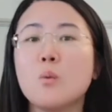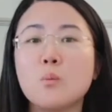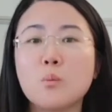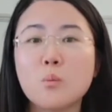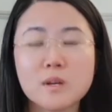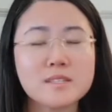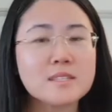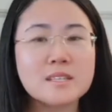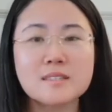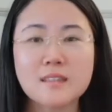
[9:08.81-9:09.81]
what's
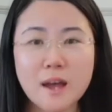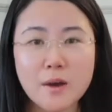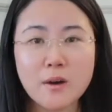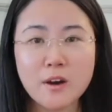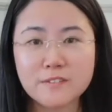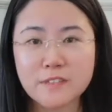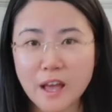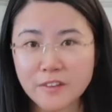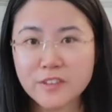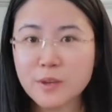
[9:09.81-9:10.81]
the style of
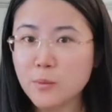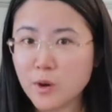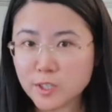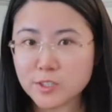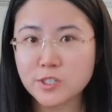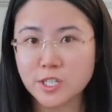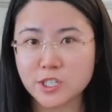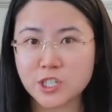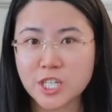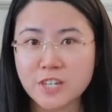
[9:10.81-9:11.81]
life they want to
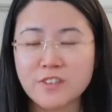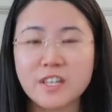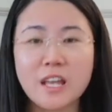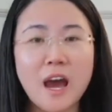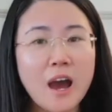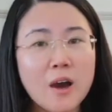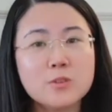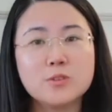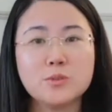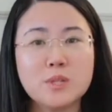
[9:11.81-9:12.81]
achieve and how
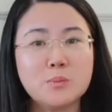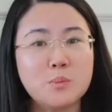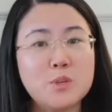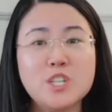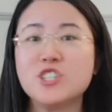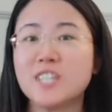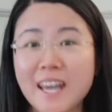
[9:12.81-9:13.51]
do we bridge that